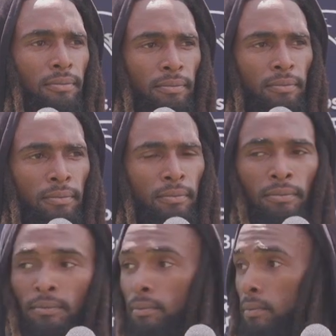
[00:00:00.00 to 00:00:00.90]

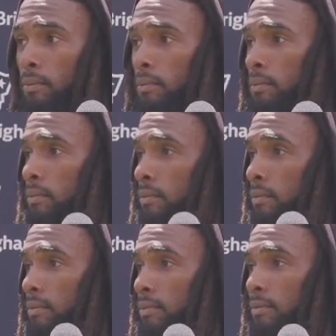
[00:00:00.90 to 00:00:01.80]

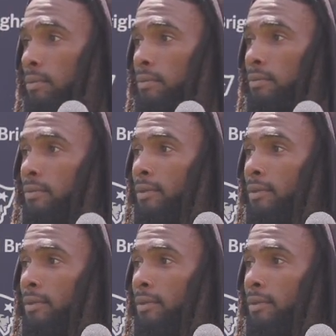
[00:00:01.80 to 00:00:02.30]
(no one is talking)